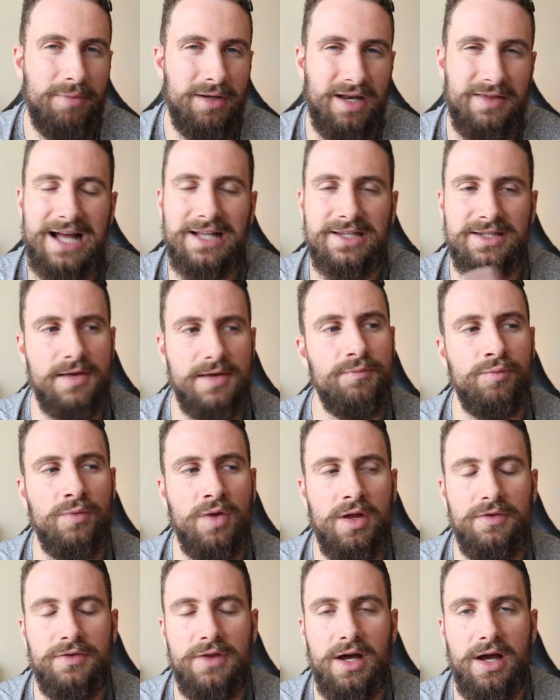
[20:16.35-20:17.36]
And that's
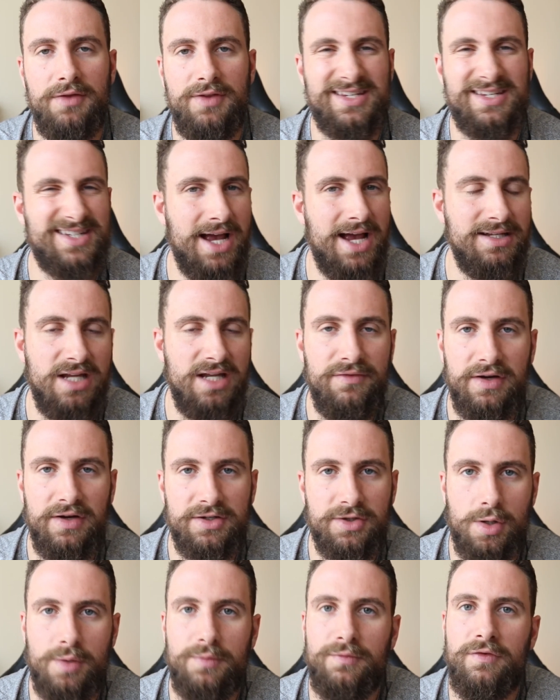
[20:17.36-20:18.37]
the scientific
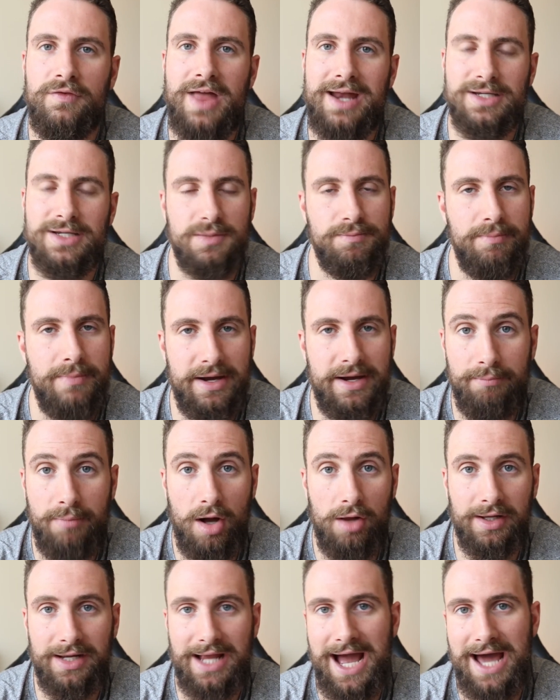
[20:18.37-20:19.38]
term for that is
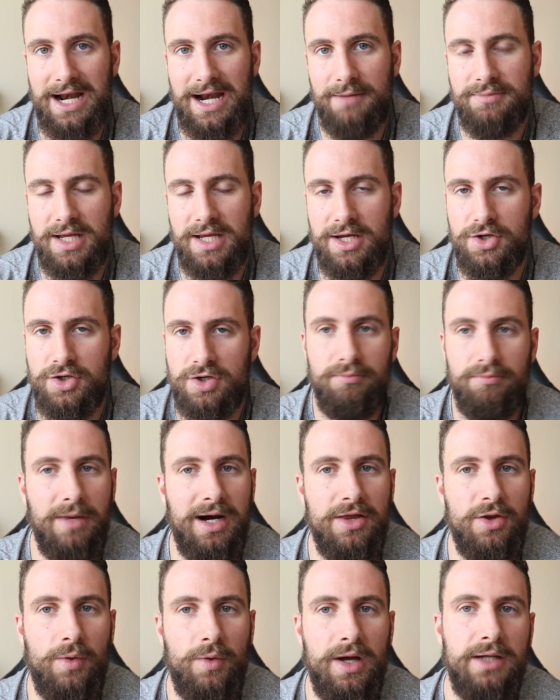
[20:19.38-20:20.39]
metabolic adaptation, by
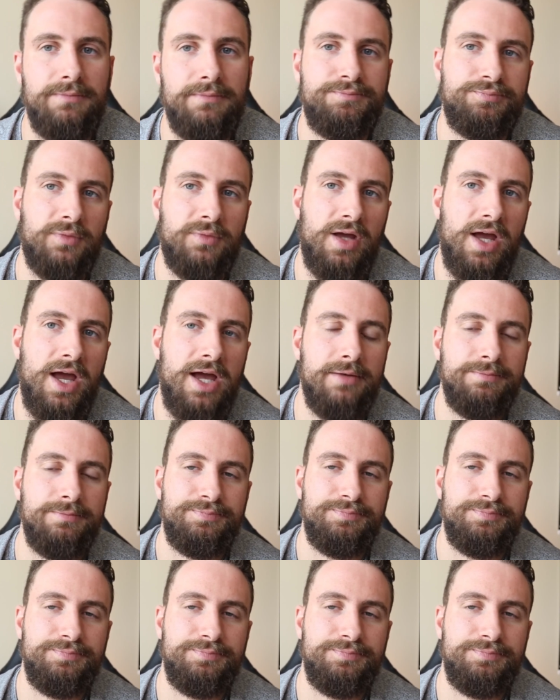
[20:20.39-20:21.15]
the way. Okay.